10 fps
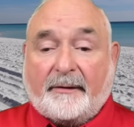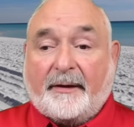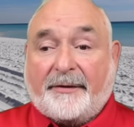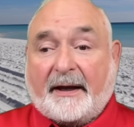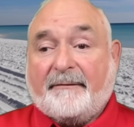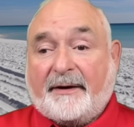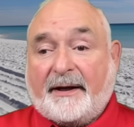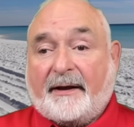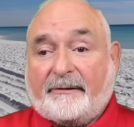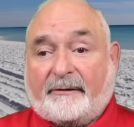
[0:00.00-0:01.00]
the thing of it
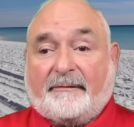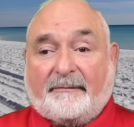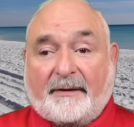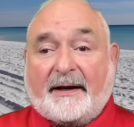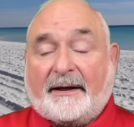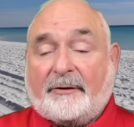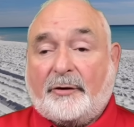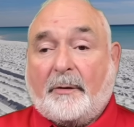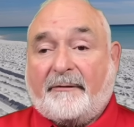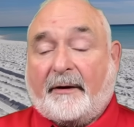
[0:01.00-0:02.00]
is, they didn't
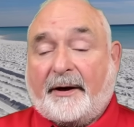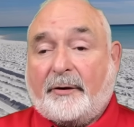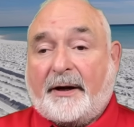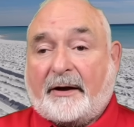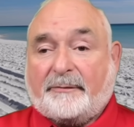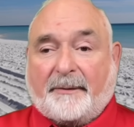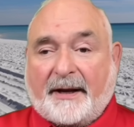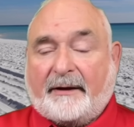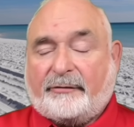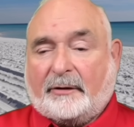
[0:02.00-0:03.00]
do a very good
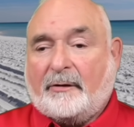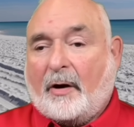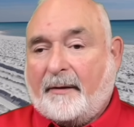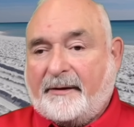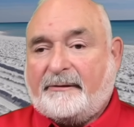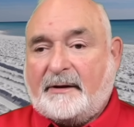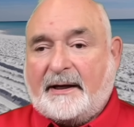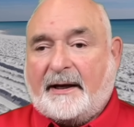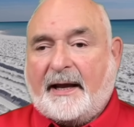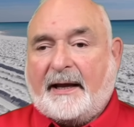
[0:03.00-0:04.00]
explanation on this
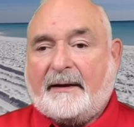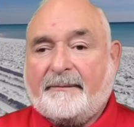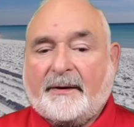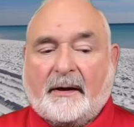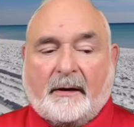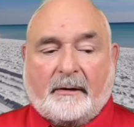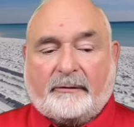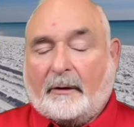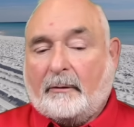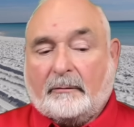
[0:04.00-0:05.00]
DNA.
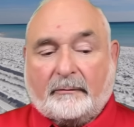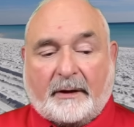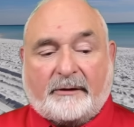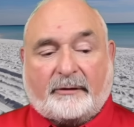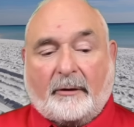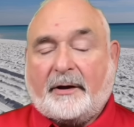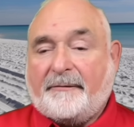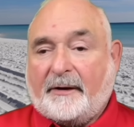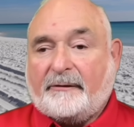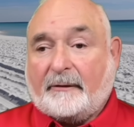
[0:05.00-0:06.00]
So let's look
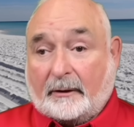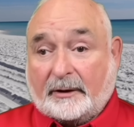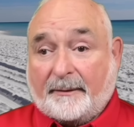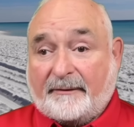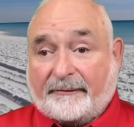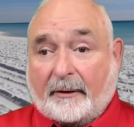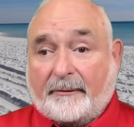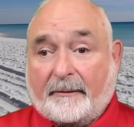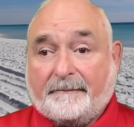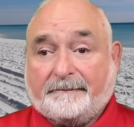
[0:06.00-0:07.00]
at this a little bit
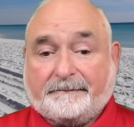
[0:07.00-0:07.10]
further.